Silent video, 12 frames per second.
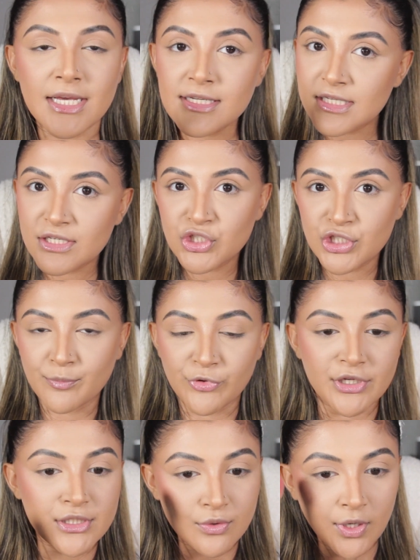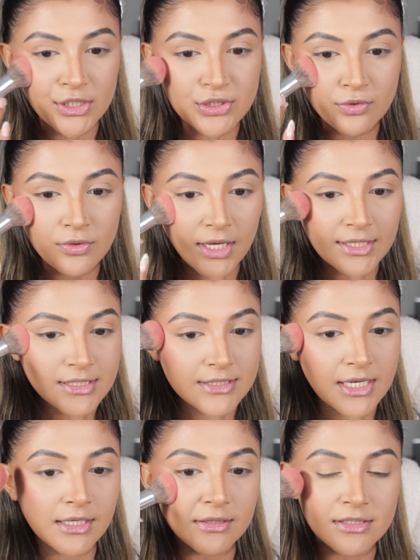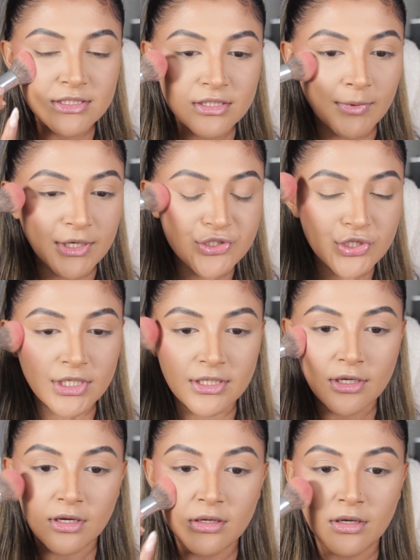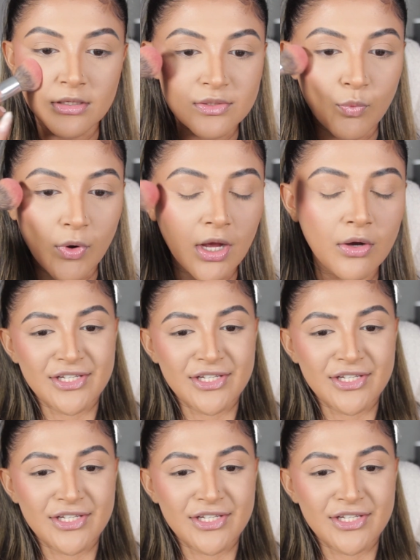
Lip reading: this is shimmery, so I do like to take this to my cheek as well.